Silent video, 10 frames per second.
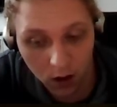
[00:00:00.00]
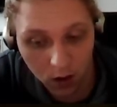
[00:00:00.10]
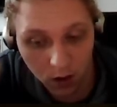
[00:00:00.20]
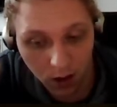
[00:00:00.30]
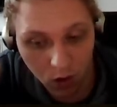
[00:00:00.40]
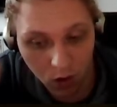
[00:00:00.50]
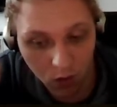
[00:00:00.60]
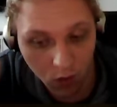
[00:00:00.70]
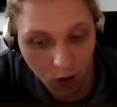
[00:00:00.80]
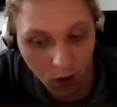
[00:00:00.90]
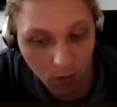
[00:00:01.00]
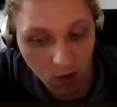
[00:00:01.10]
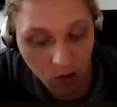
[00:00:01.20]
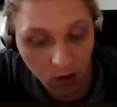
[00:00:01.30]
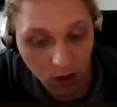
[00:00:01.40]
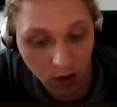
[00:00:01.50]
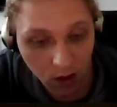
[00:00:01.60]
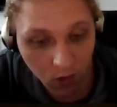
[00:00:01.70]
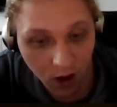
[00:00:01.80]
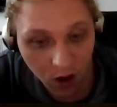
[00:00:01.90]
get you the rips. It
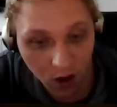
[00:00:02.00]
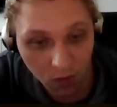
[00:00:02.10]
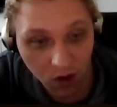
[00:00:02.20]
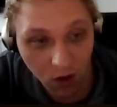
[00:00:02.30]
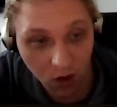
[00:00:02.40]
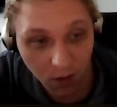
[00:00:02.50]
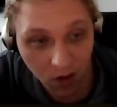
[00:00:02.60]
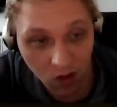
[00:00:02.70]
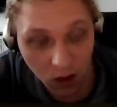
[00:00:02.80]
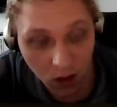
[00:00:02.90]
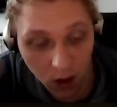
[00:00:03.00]
really helps out immensely.